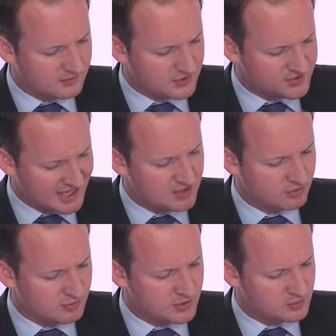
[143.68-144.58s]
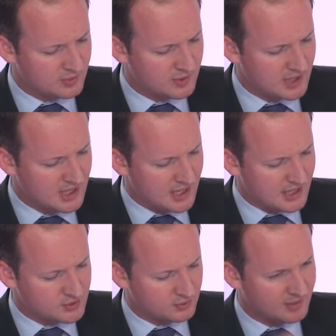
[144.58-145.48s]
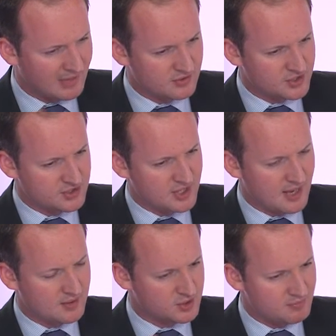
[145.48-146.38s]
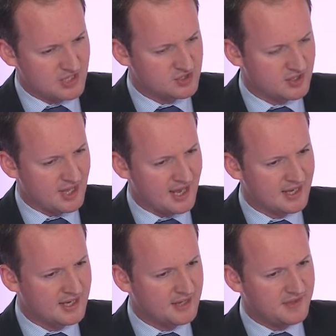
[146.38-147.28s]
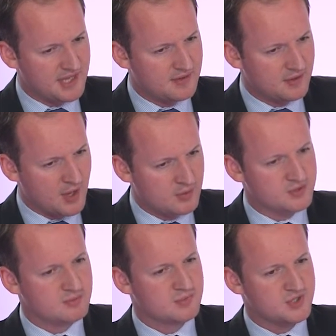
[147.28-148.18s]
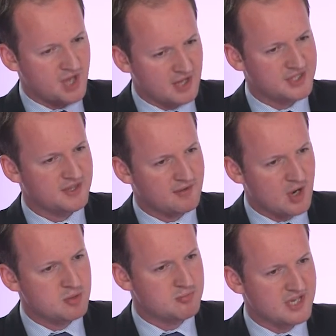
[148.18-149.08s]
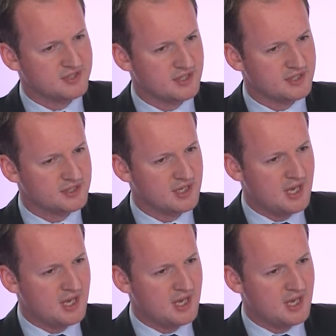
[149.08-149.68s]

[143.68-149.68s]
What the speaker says: second group, which we were talking about just there, just mentioned there, the those starting their own business.